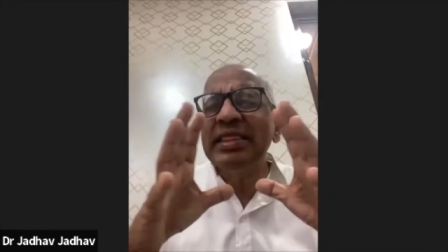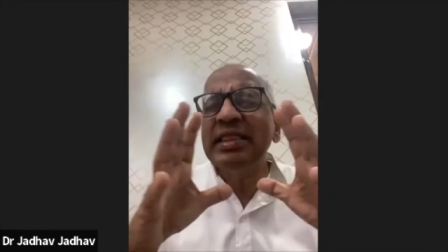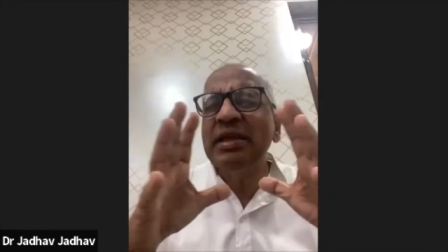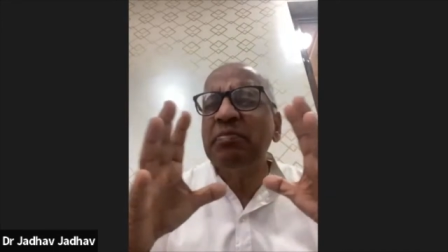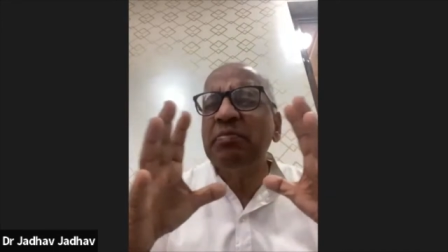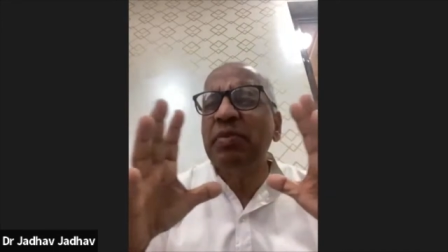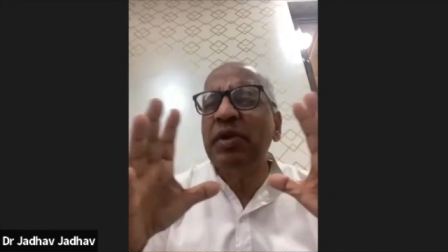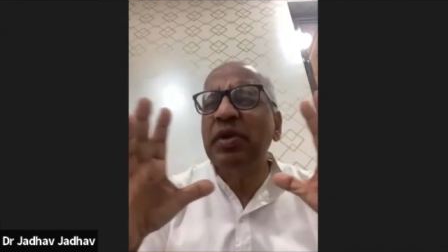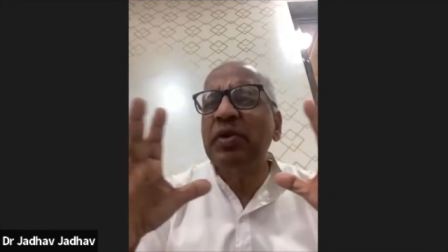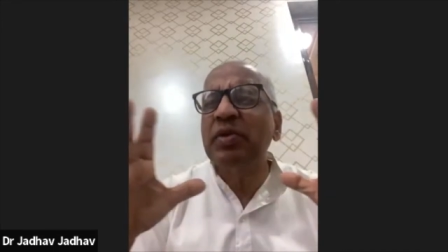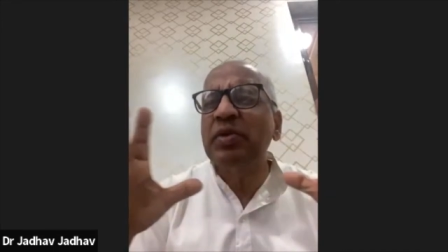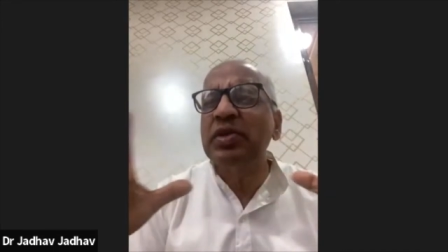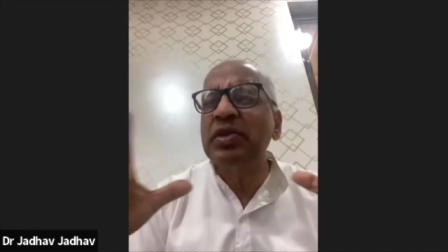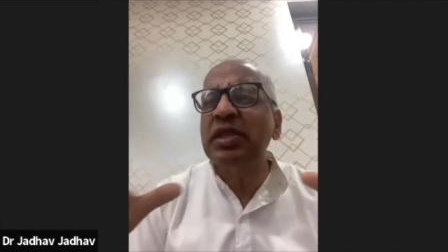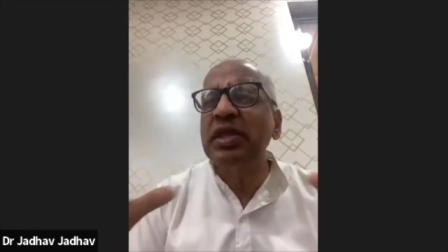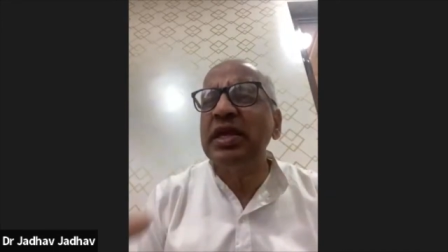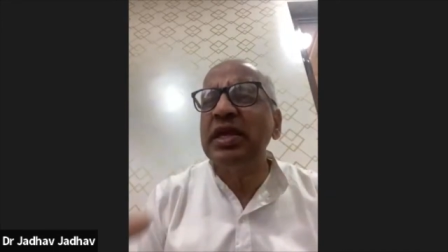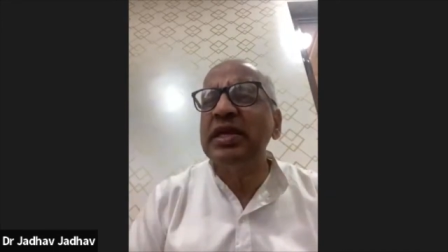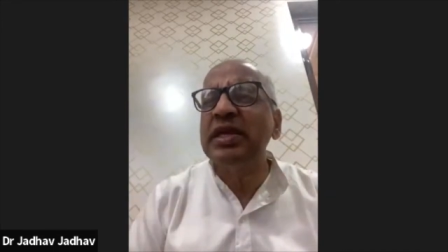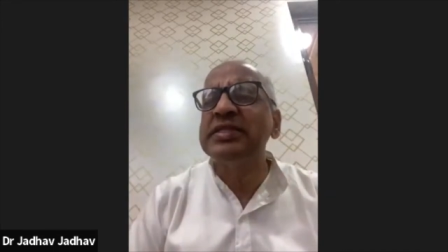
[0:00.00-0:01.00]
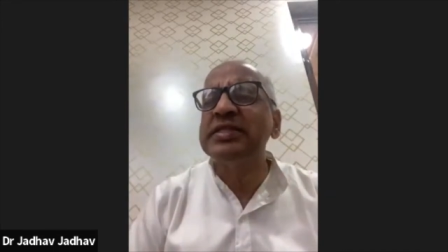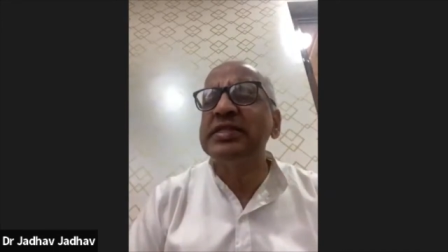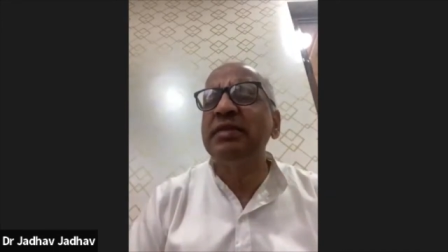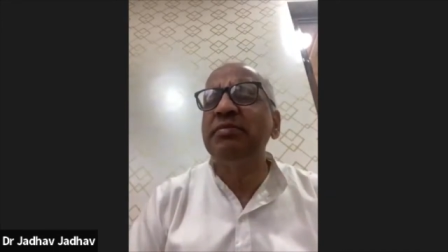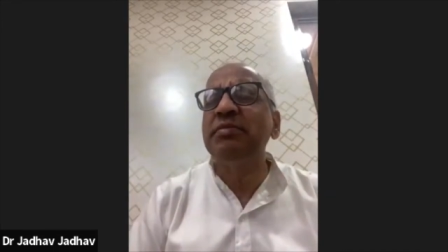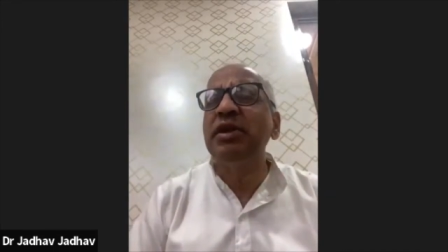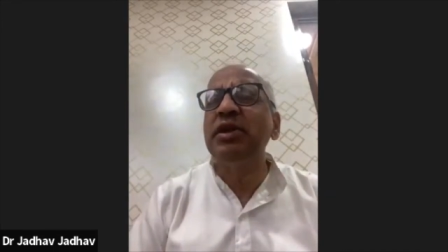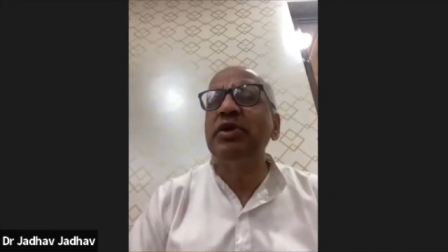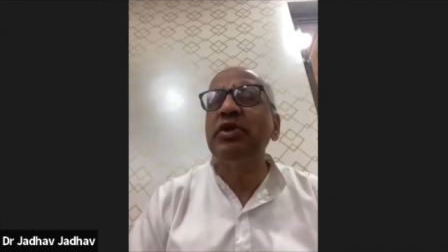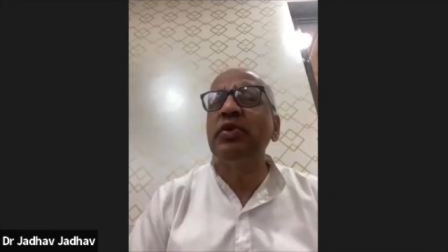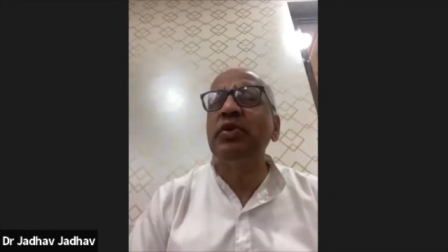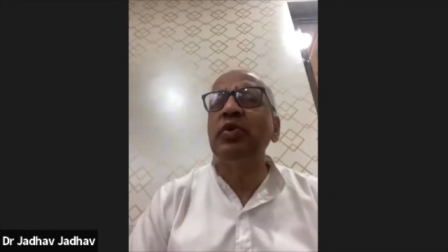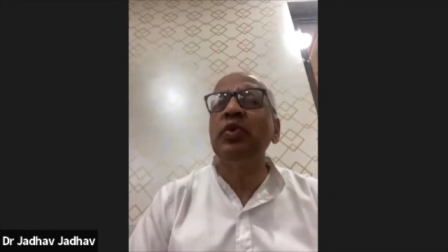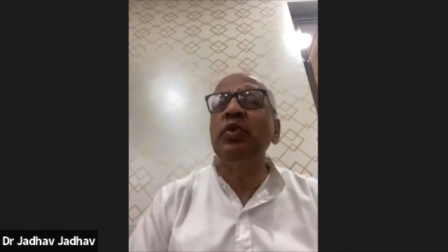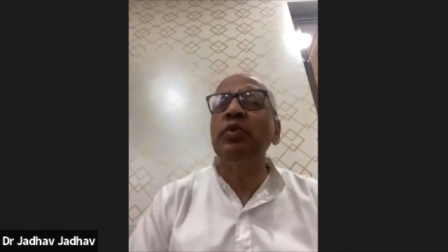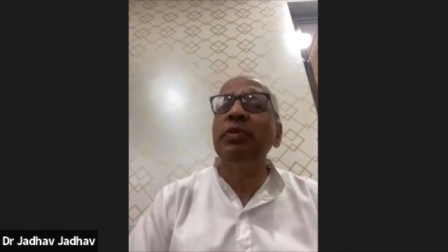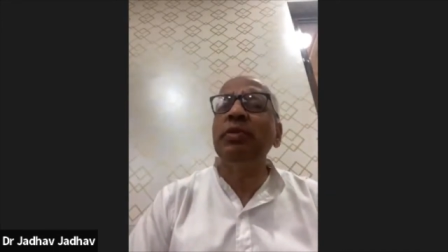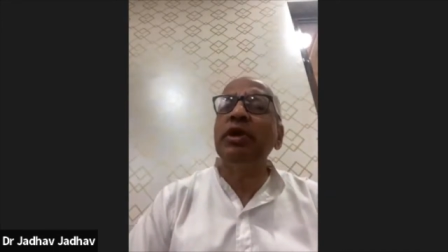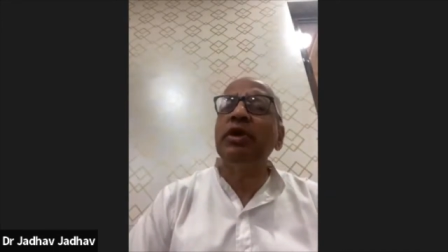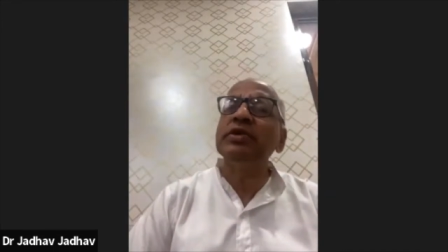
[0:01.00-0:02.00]
the Prakruti he is able to
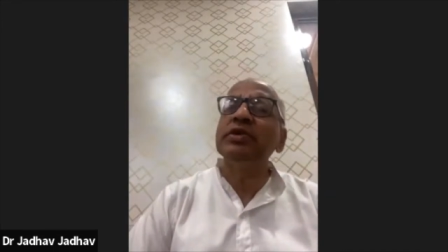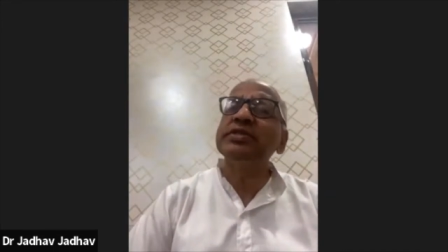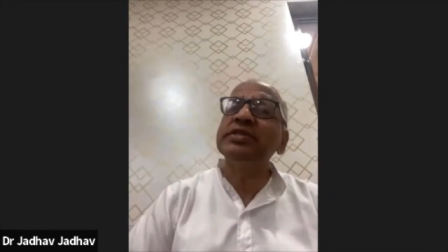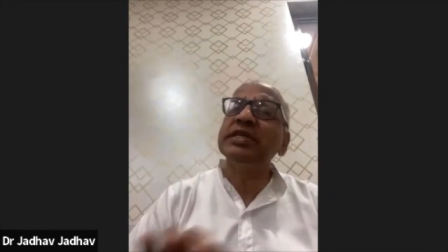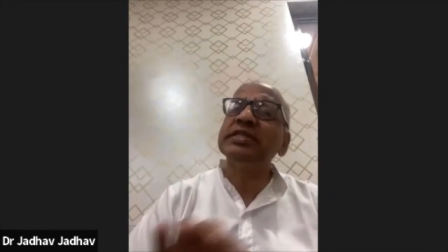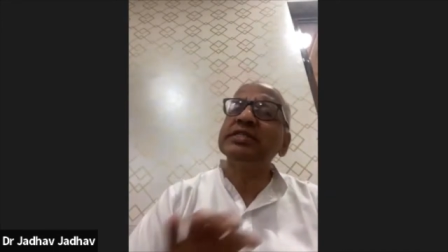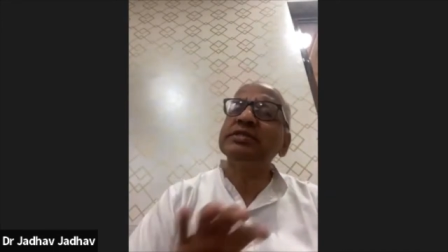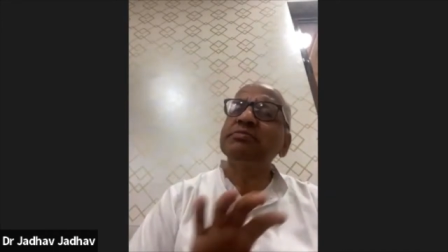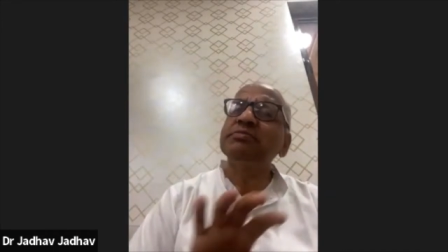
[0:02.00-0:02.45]
do because he has